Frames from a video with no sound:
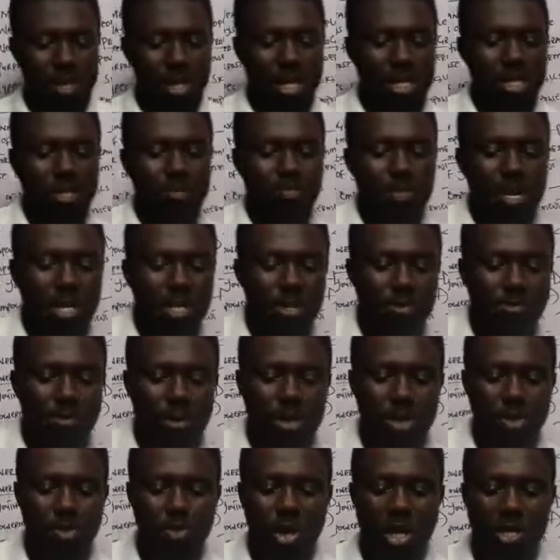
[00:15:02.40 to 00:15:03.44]
it makes for
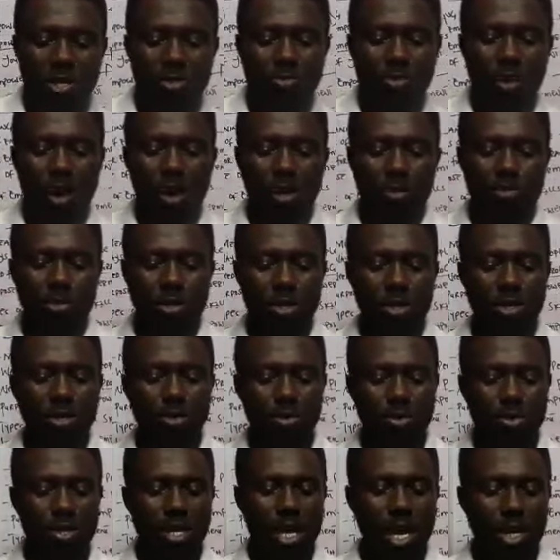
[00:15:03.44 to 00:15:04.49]
the transfer of
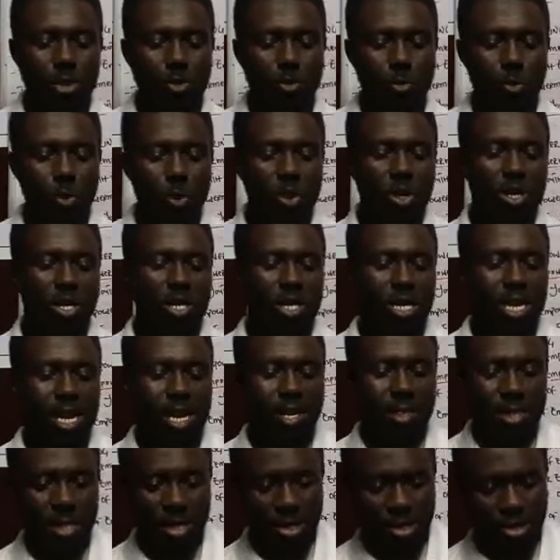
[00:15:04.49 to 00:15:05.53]
skills and work
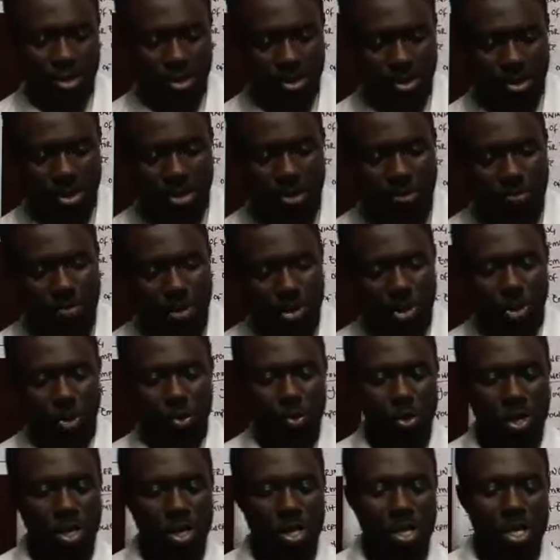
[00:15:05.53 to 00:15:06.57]
ethics. Number
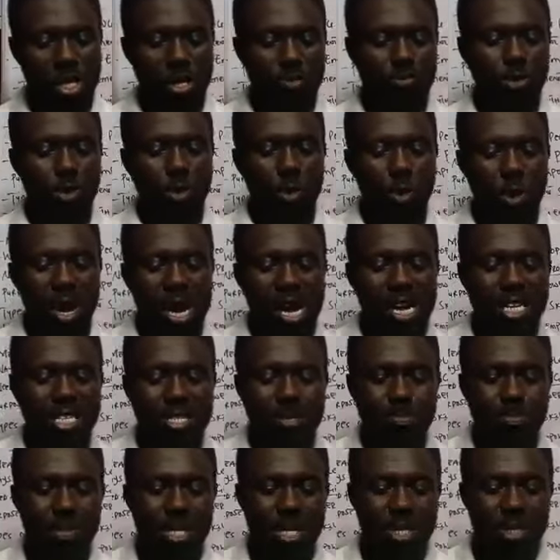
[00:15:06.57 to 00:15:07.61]
two, it gives or
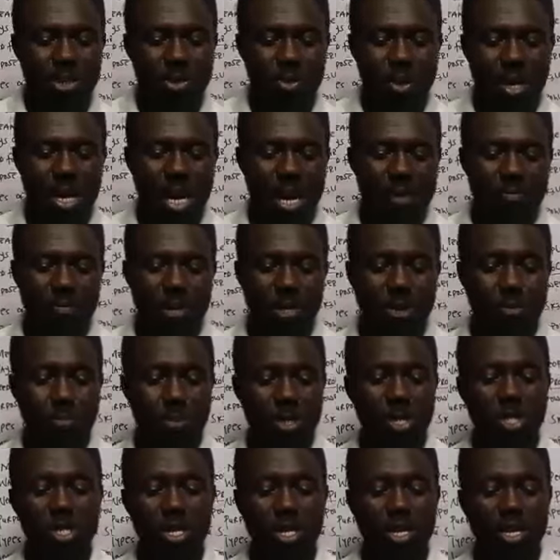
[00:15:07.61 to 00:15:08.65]
adds meaning to life,
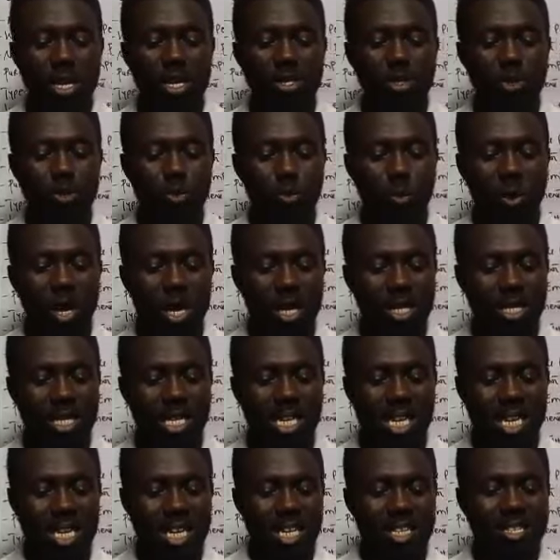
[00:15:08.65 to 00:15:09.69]
especially as one
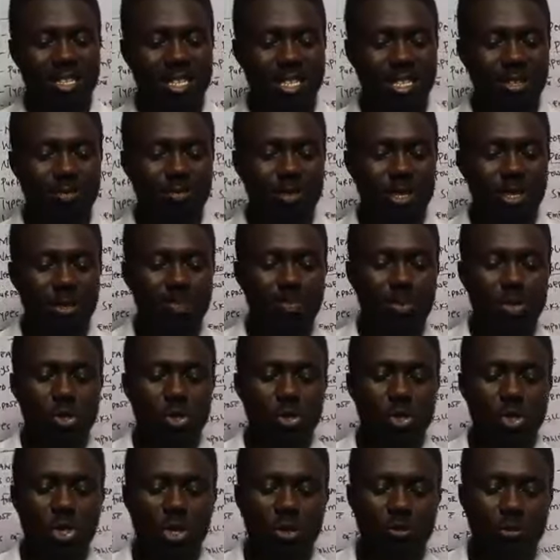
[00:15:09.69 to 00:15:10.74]
is given a
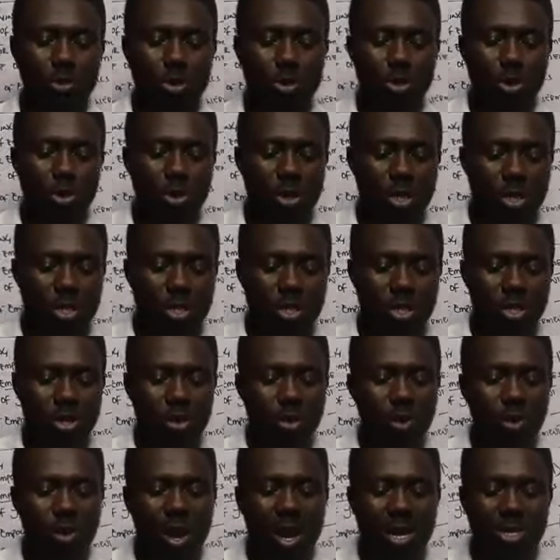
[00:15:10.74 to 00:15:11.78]
position of authority
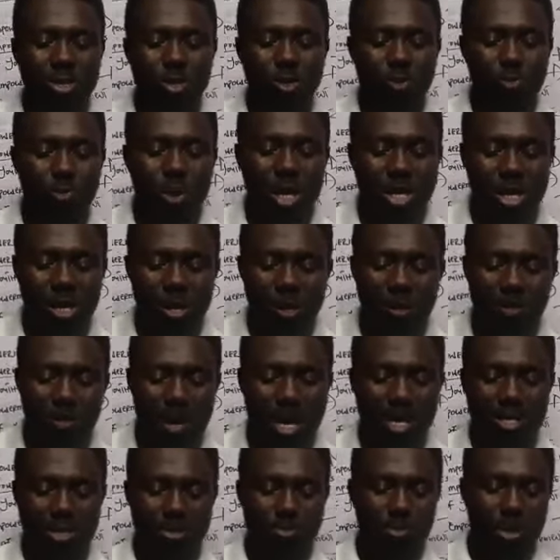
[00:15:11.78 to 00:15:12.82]
or as one
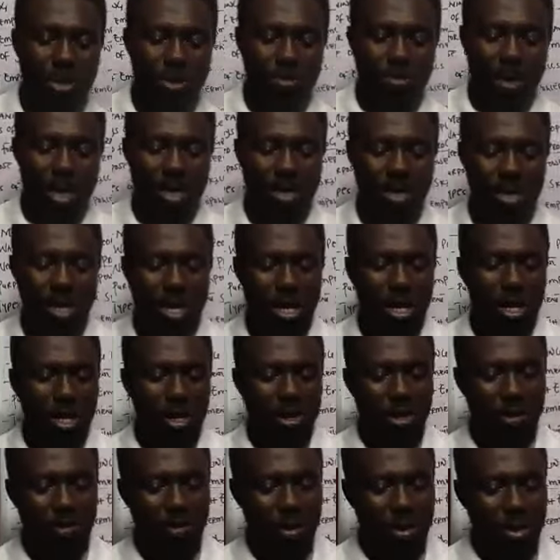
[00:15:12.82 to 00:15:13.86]
commands respect.
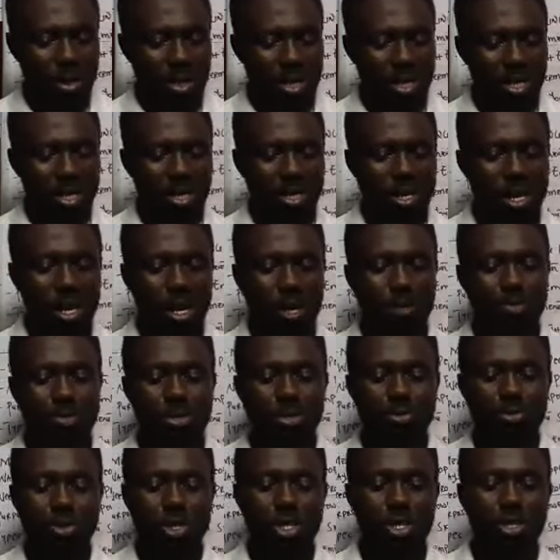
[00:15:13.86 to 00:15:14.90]
Number three, it
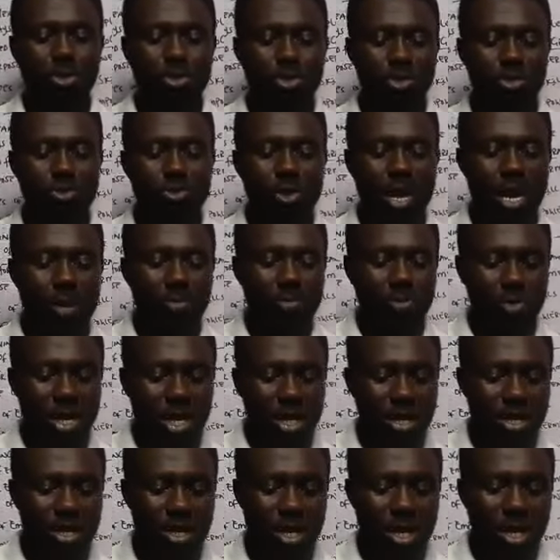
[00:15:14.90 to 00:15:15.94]
helps to reduce crime
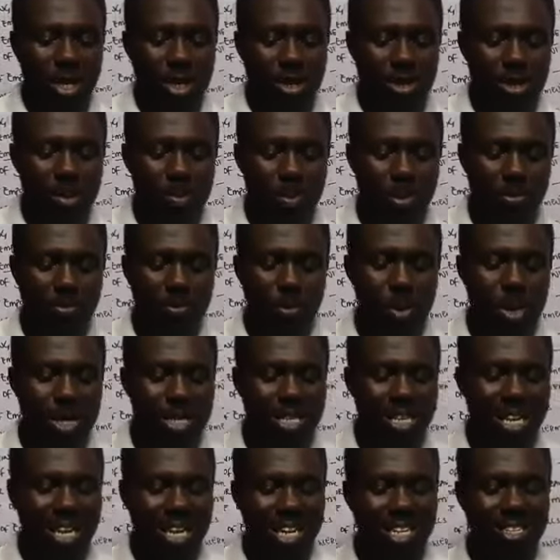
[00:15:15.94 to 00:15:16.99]
rate. Number four,
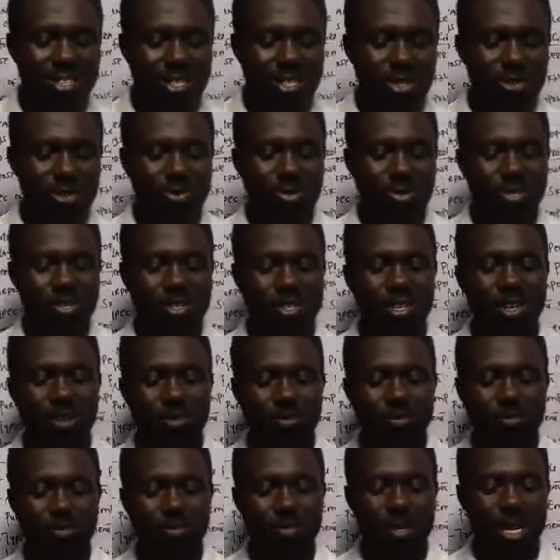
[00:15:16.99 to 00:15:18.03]
it leads to
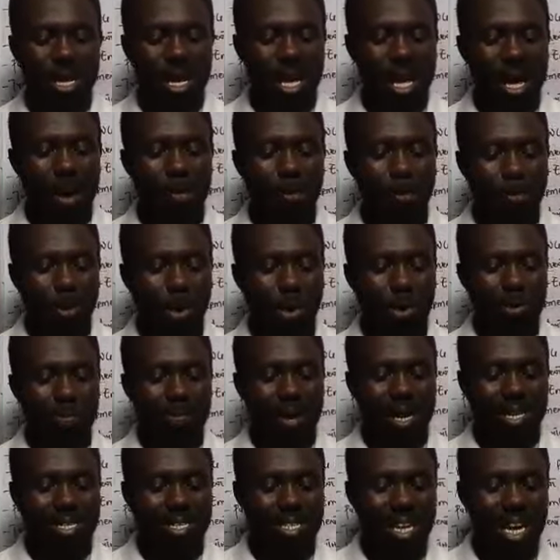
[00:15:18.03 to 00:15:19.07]

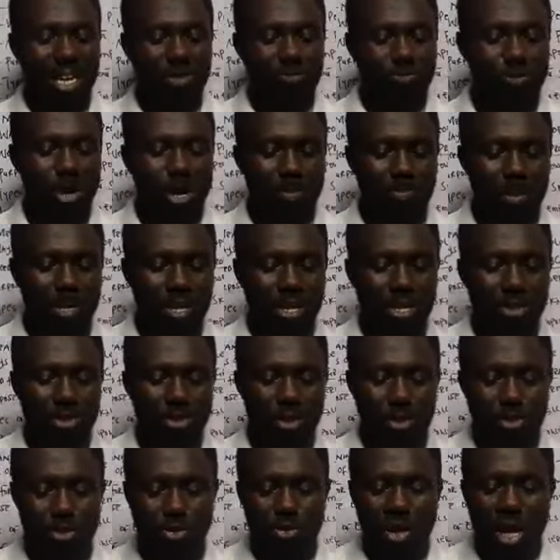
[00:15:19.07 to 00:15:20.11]
self-employment and rapid
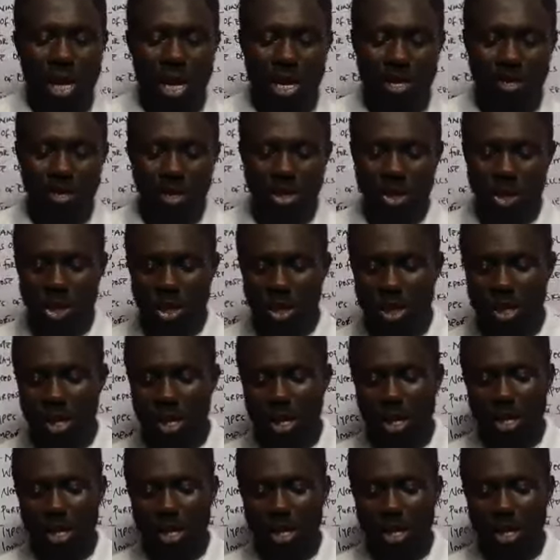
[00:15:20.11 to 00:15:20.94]
industrialization.